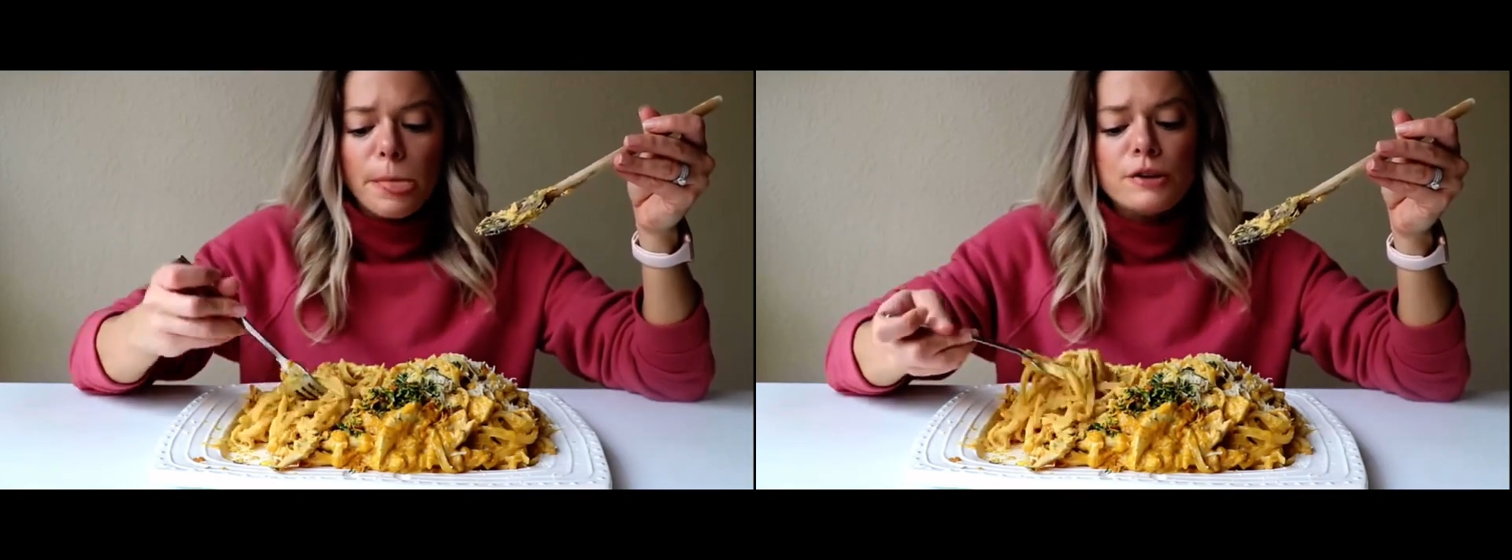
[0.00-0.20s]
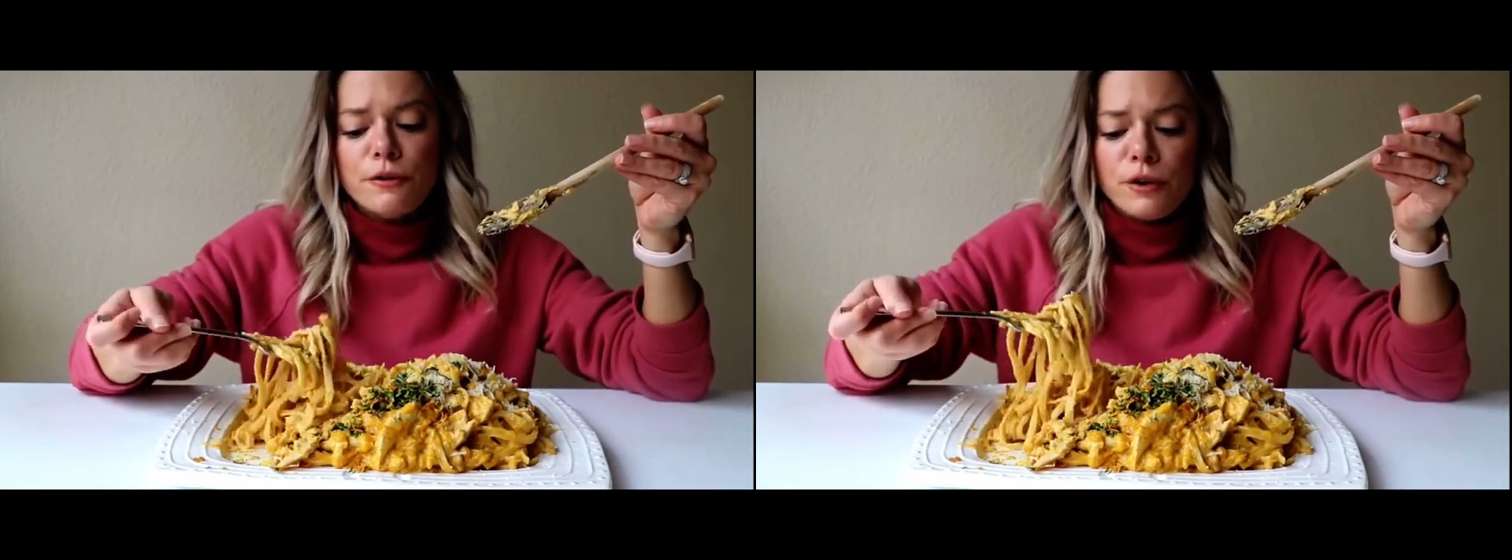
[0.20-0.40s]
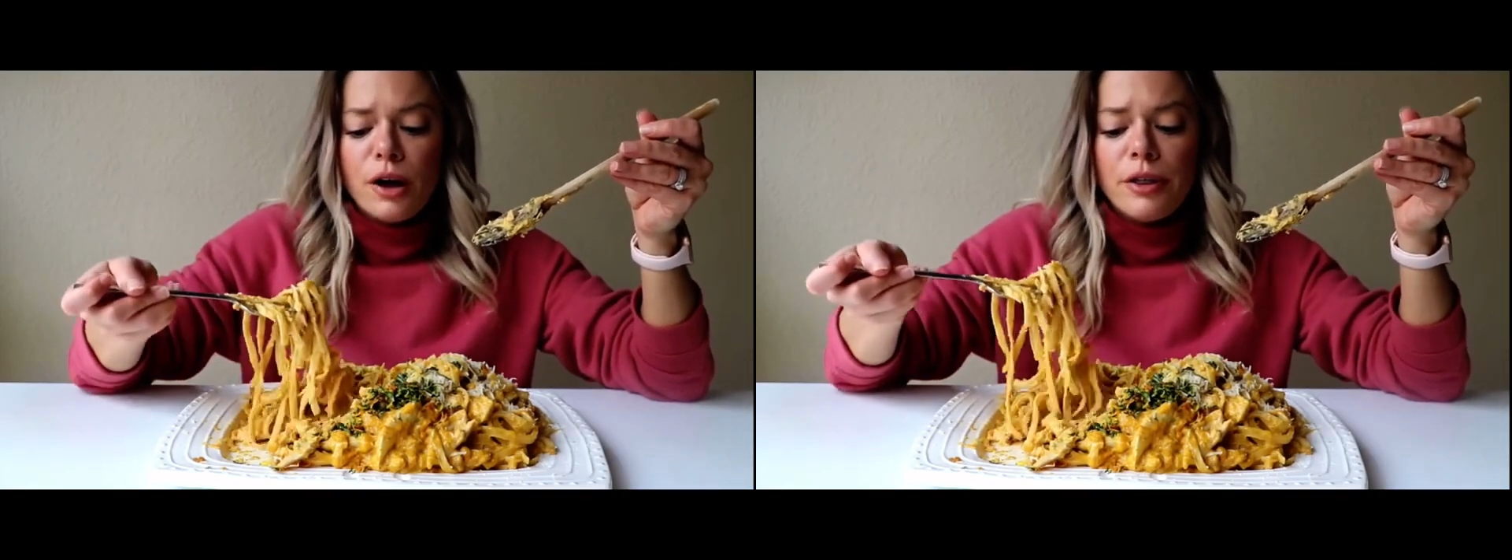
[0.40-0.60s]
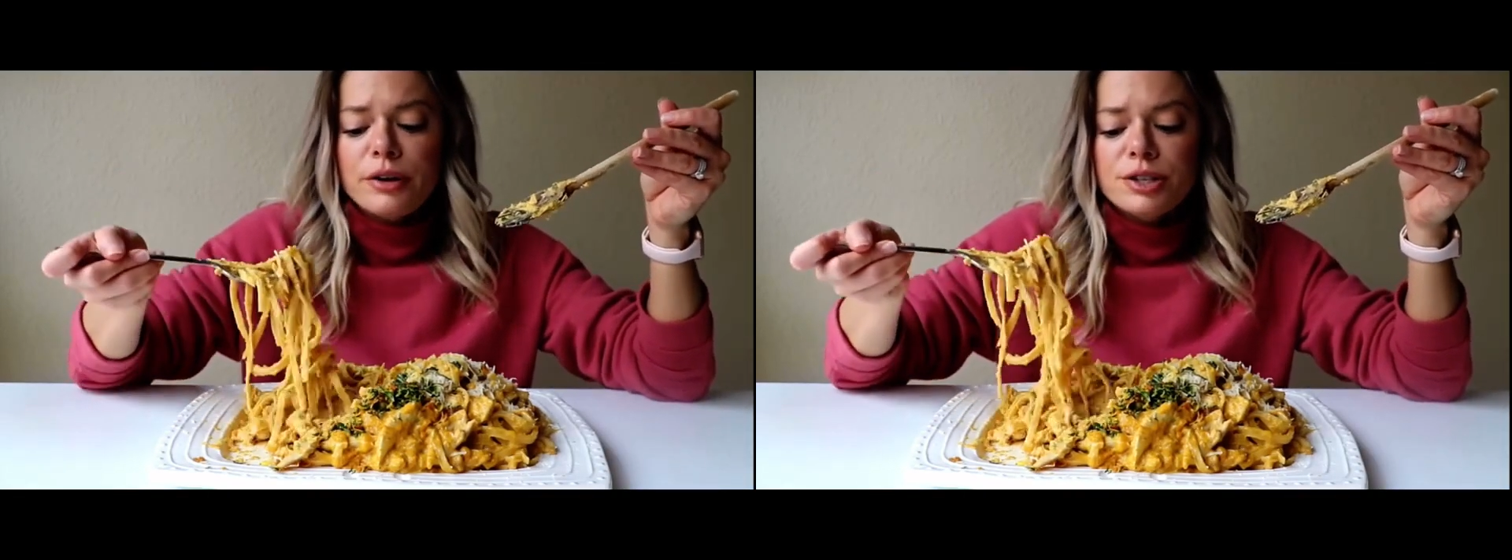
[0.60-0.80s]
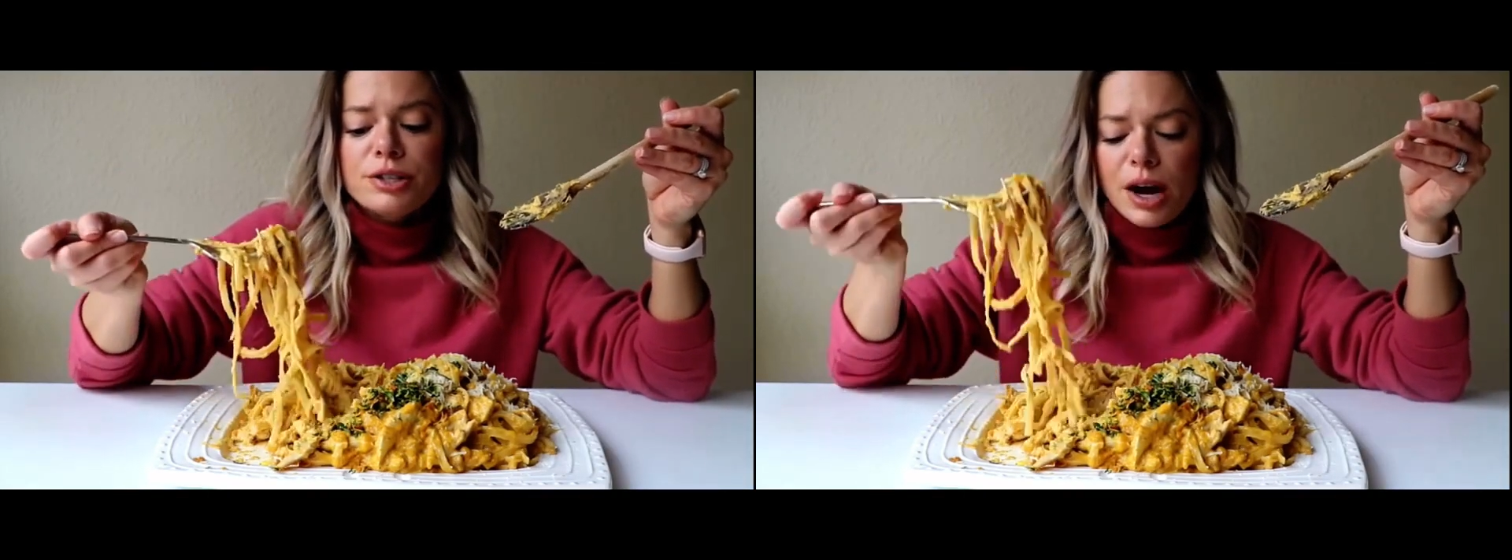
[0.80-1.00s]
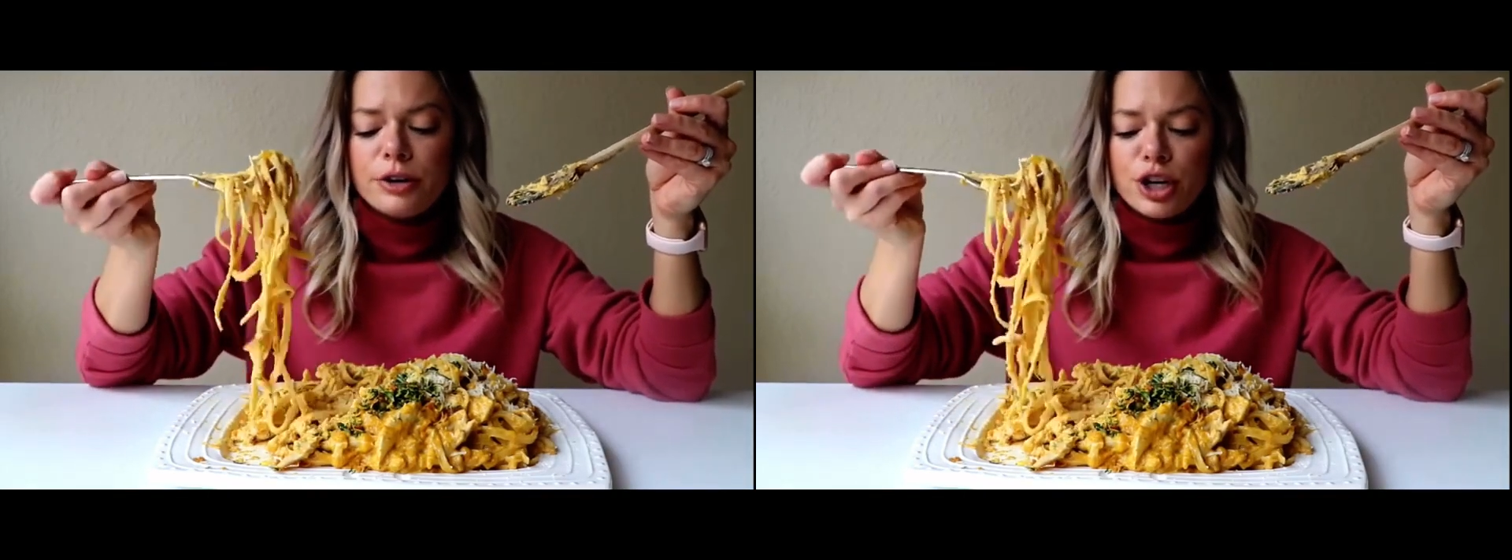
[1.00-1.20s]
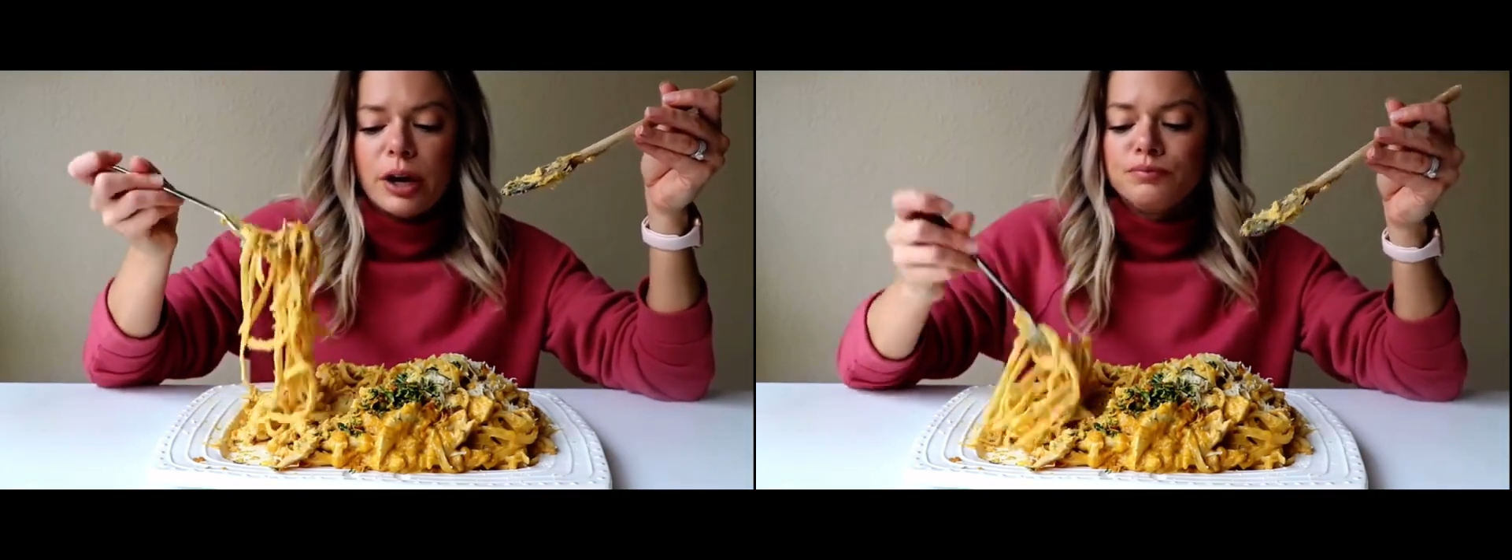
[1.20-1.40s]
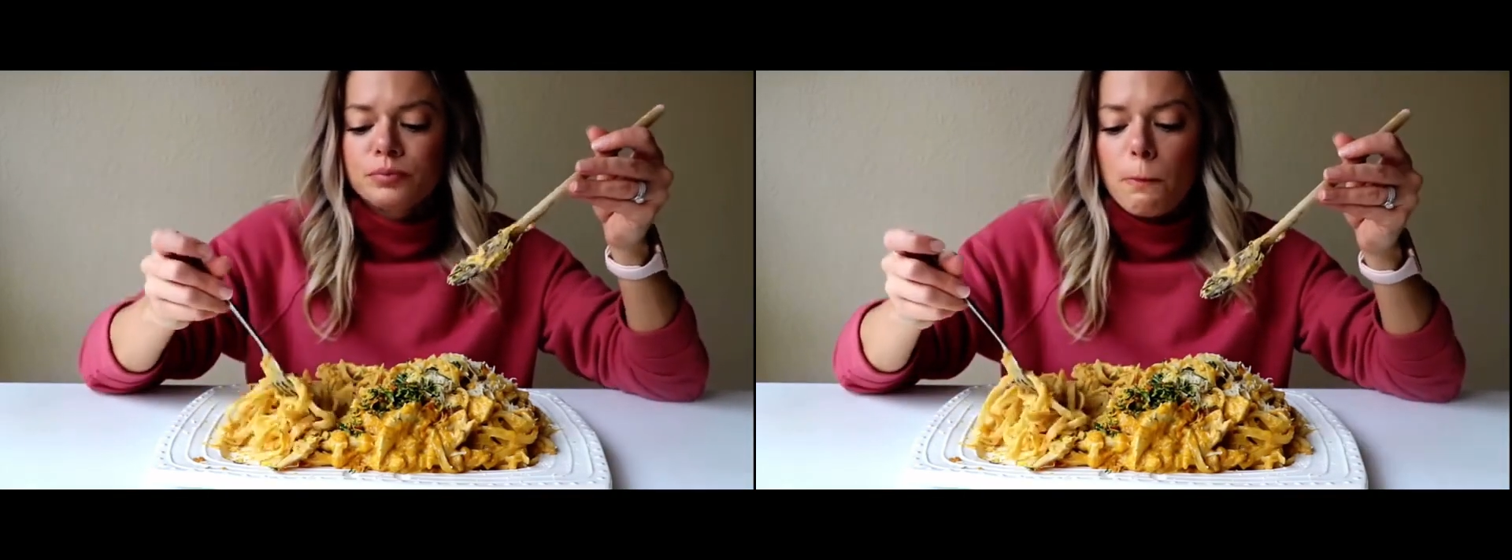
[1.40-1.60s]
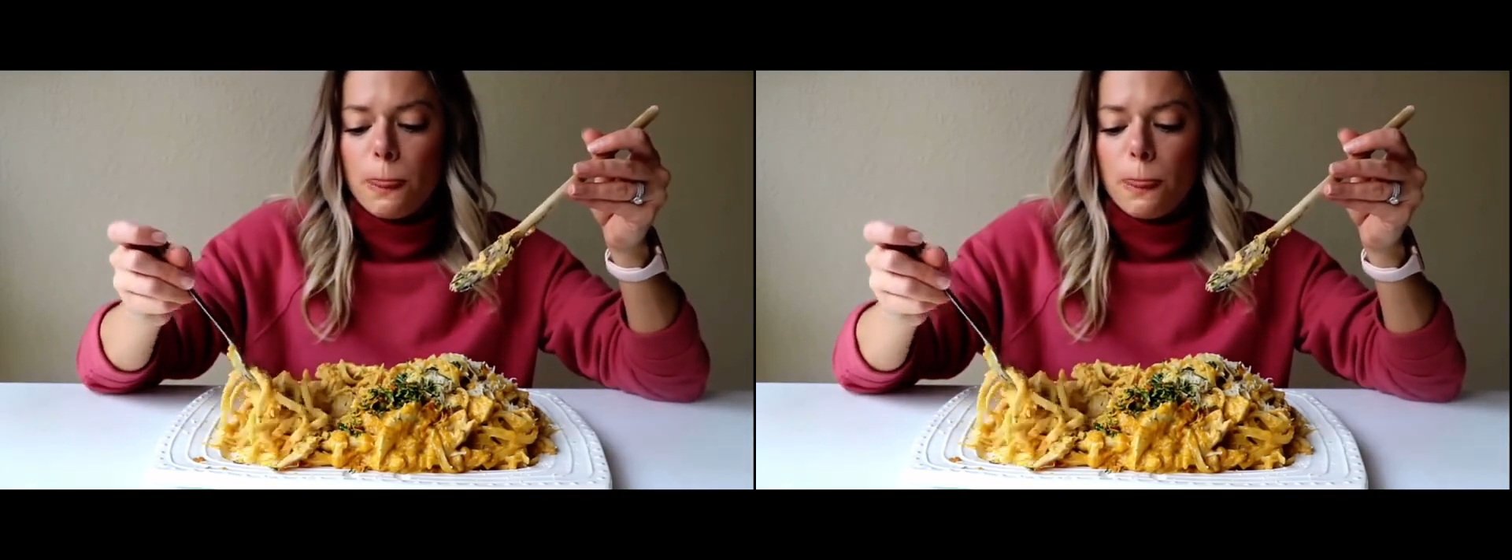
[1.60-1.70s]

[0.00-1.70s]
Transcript: So full on, there's an entire chicken